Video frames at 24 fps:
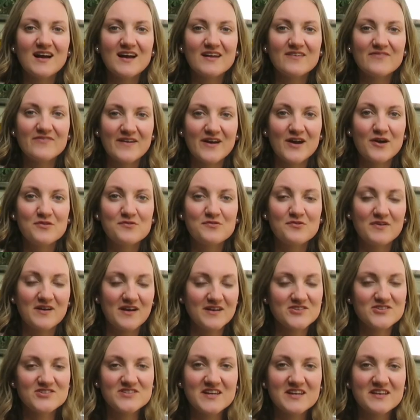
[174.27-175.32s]
I found
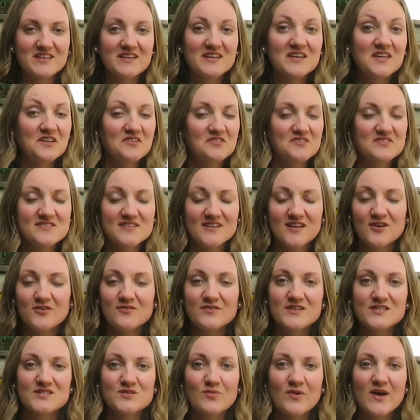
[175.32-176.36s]
garage sailing years ago
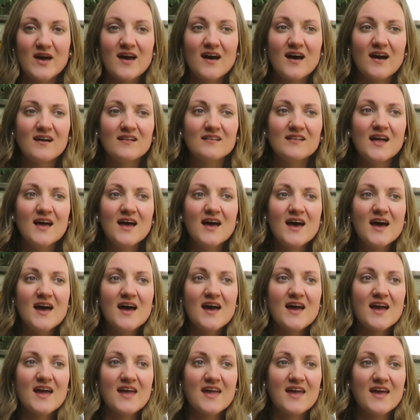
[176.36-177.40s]
as well.
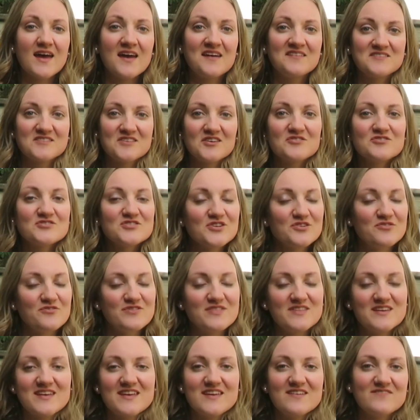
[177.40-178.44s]
And I'll show you
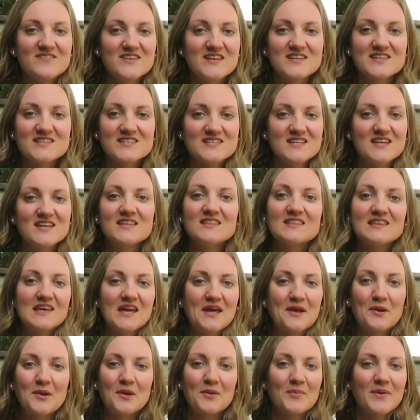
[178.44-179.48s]
the evening scene
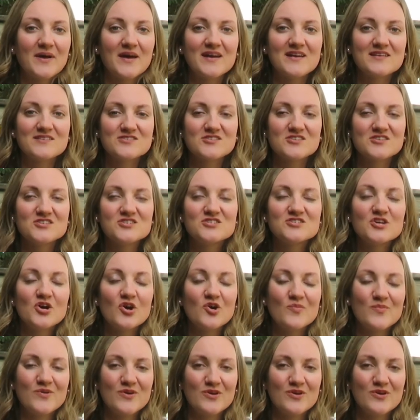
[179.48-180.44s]
later, but it's just so